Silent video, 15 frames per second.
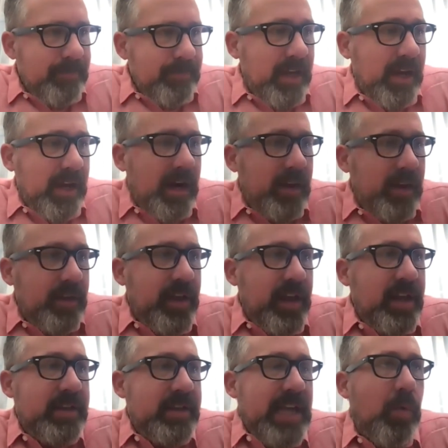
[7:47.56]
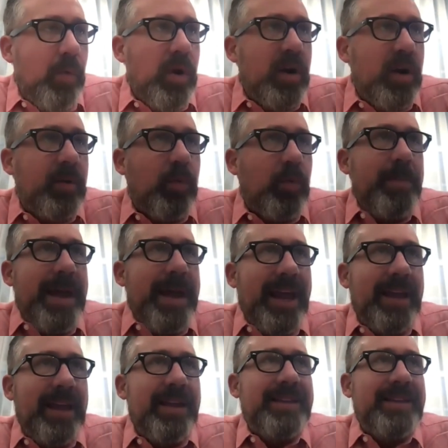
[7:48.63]
uh, things that were were
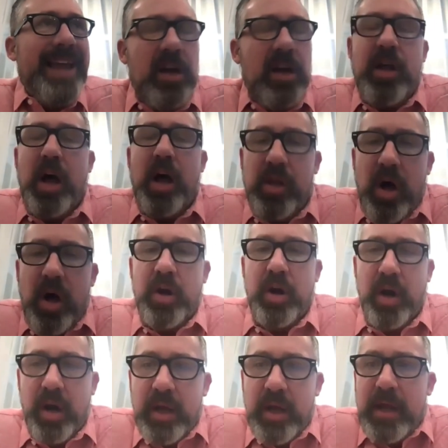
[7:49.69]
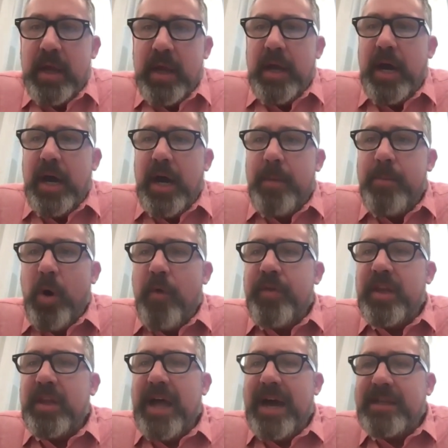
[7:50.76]
making it take a lot longer. Um, over
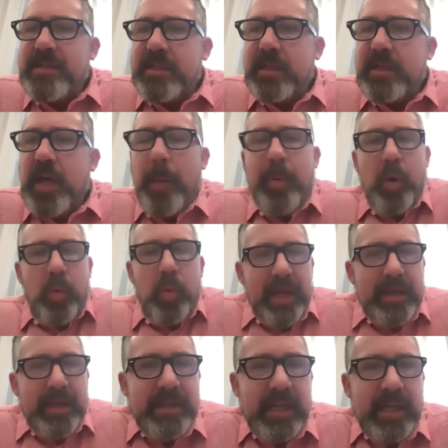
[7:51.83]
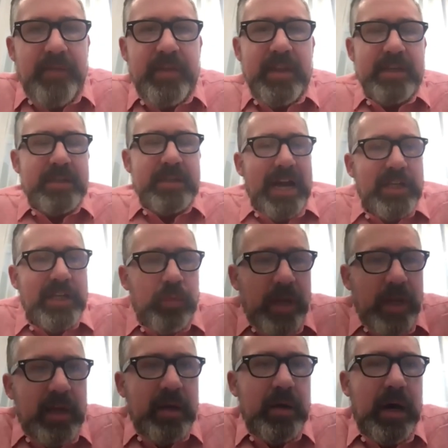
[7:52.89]
the last couple weeks, and even this last
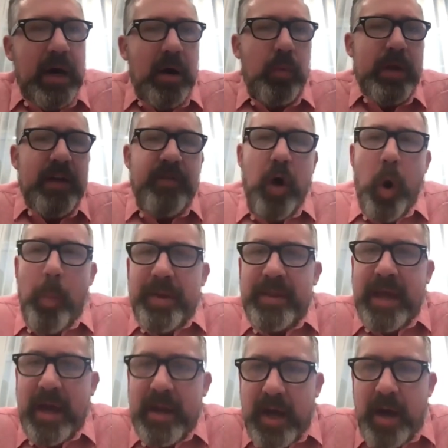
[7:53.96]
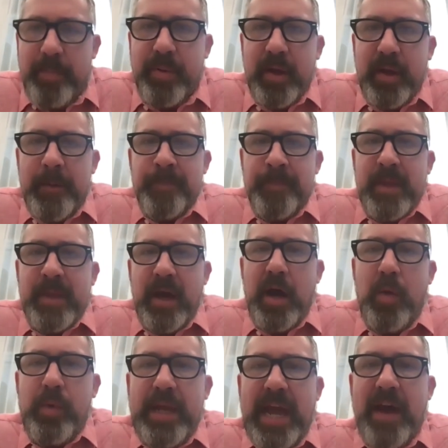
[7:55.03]
week, uh, we have opened that up.
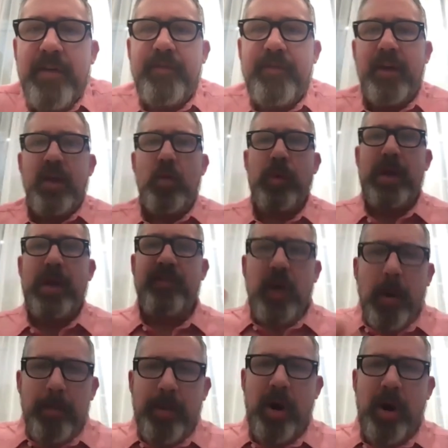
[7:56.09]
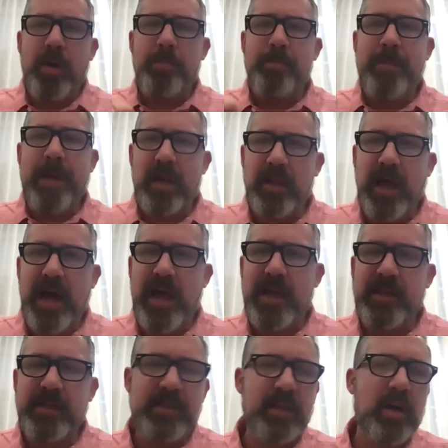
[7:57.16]
Uh, we have we have
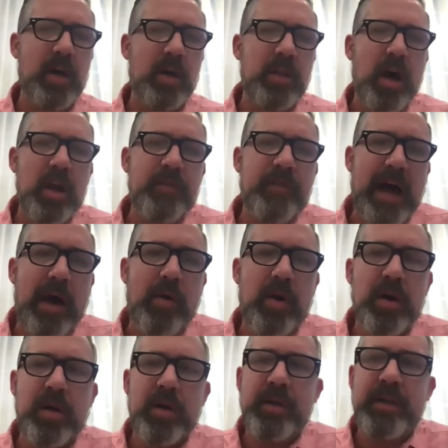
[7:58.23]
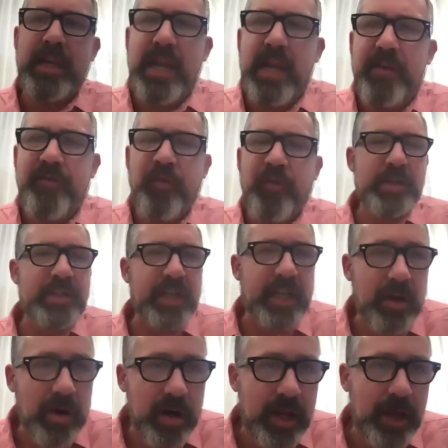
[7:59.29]
compartmentalized a lot of our need for
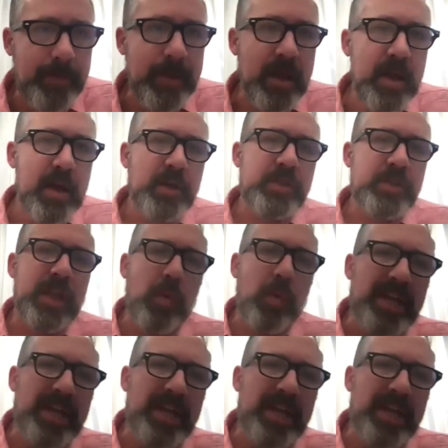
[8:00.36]
security so that we